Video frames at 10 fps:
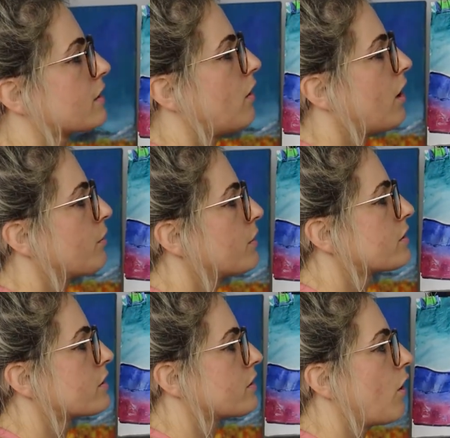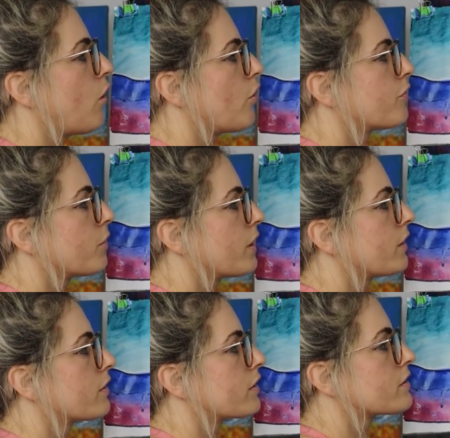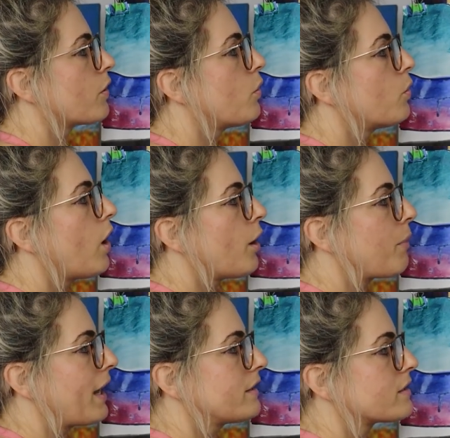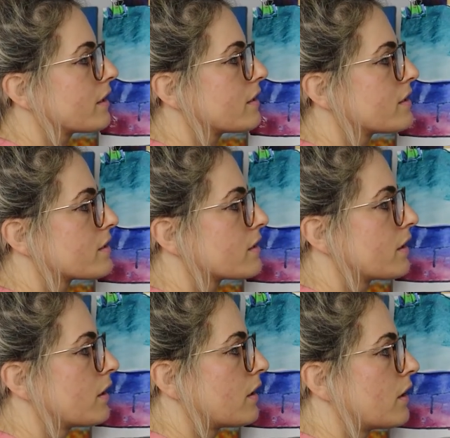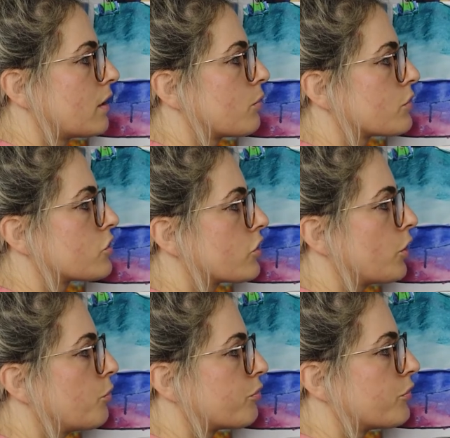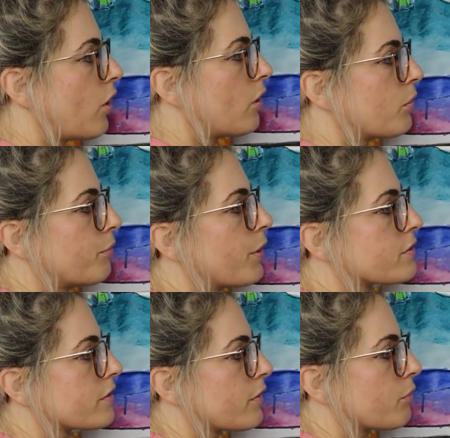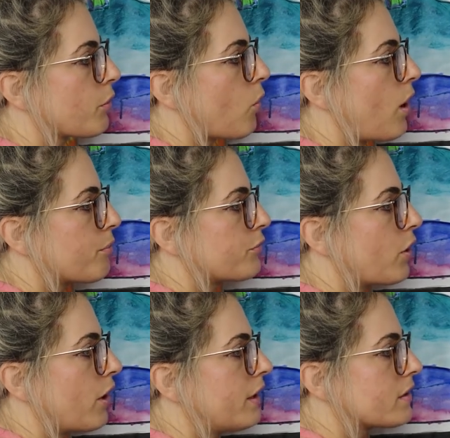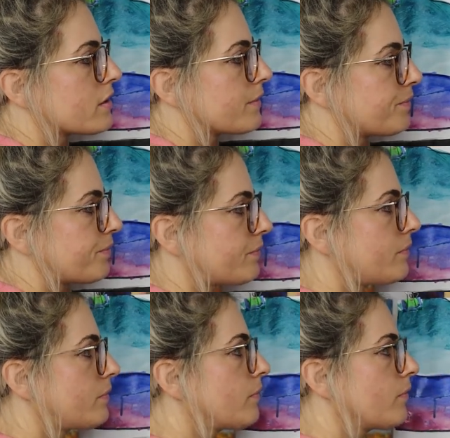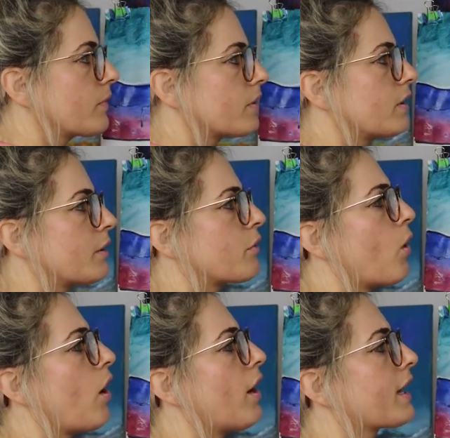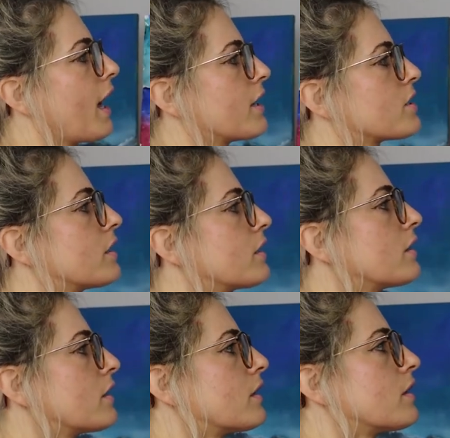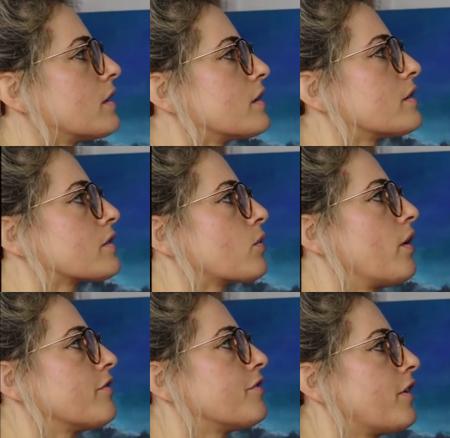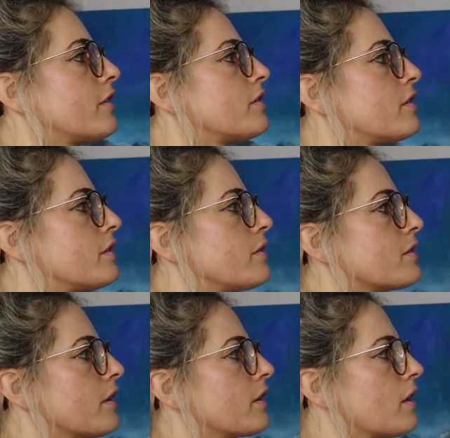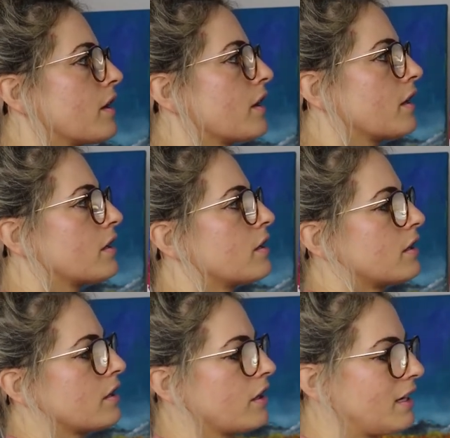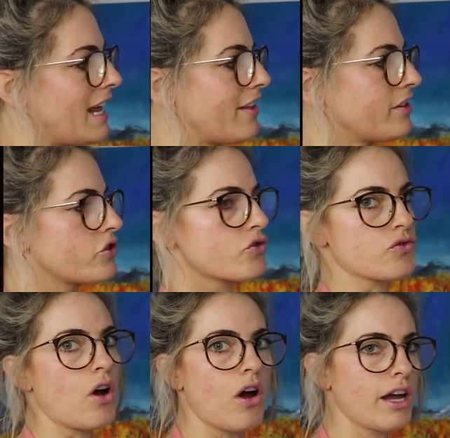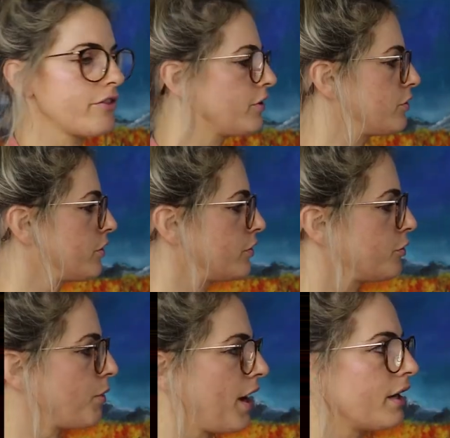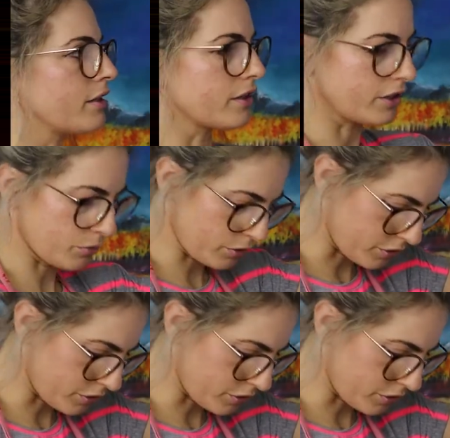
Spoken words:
so I would start off with, because all her paintings were so bright, well, most of them were quite bright, and they were quite eye-catching, so it's quite fun to do something like that. Let this dry if you do paint, and then you want